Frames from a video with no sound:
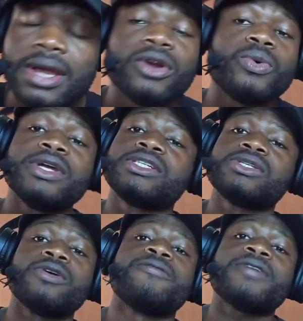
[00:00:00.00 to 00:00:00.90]
to get a
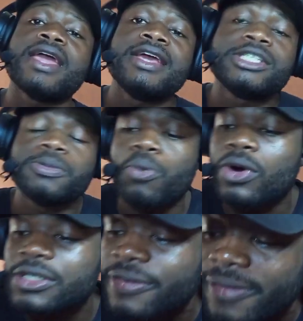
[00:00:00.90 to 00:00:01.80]
rating of
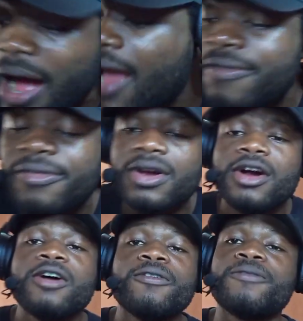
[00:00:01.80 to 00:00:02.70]
8.5
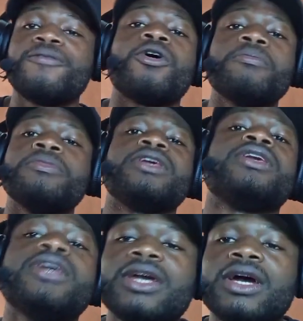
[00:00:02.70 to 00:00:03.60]
from
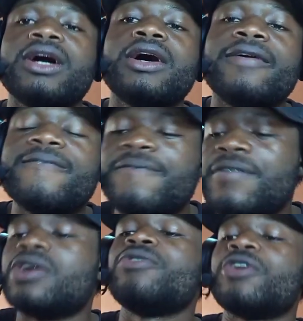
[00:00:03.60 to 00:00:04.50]
me.
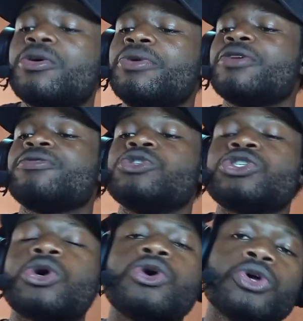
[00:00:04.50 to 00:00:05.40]
Very, very beautiful
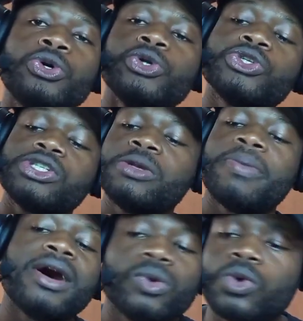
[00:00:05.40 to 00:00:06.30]
song. Kudos to
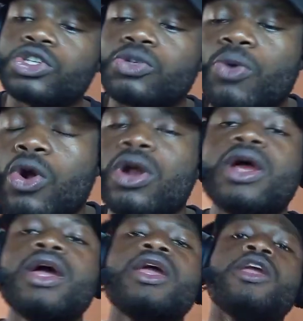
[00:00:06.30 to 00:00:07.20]
the band once
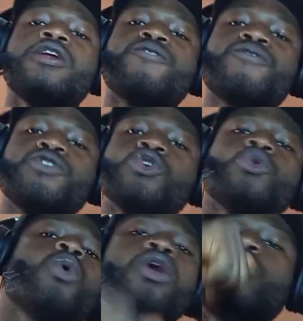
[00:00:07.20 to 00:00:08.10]
more. If
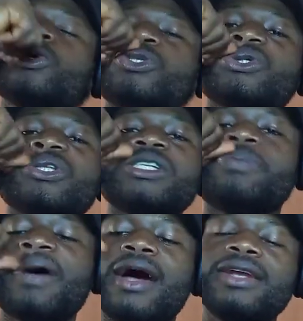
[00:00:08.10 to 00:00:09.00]
you are hooked to
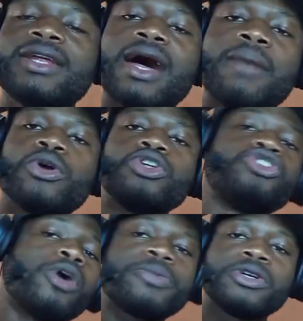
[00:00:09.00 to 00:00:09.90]
this band, I'm going
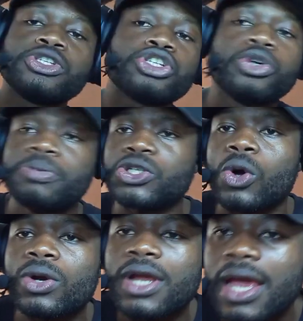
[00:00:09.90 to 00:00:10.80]
to drop the
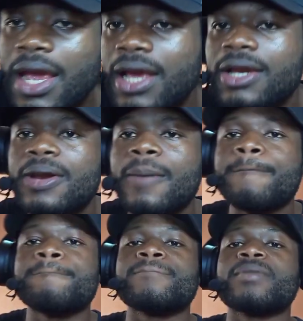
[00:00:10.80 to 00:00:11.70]
description
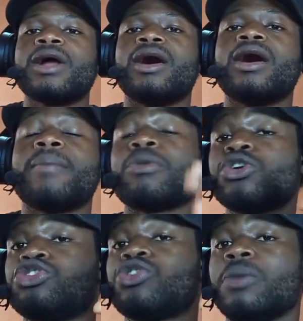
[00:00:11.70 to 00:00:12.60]
in. Um,
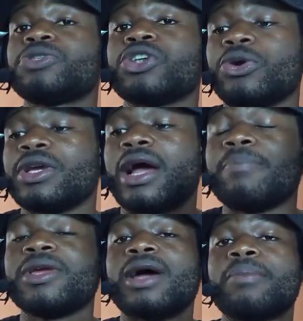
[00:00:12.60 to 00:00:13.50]
I'm going to drop, sorry,
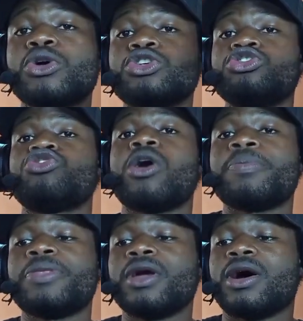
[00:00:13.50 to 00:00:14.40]
I mean, I'm going to
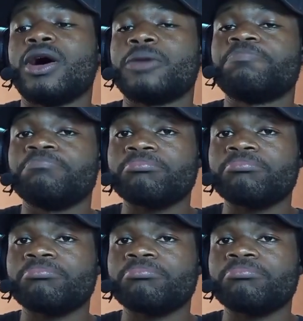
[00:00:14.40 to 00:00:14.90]
drop the uh,